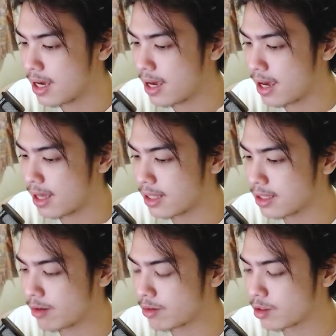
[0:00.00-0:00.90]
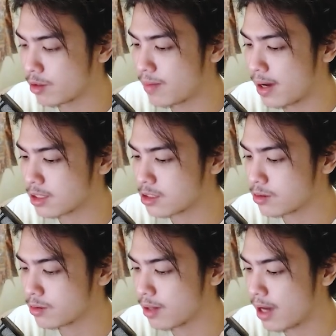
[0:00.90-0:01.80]
and they would go back
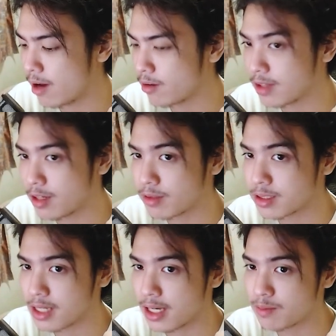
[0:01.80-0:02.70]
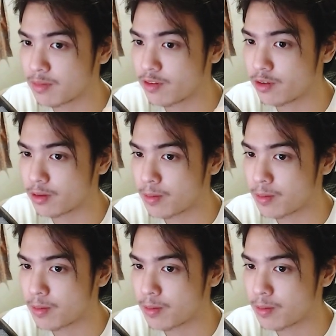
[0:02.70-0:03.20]
to how they were taken before.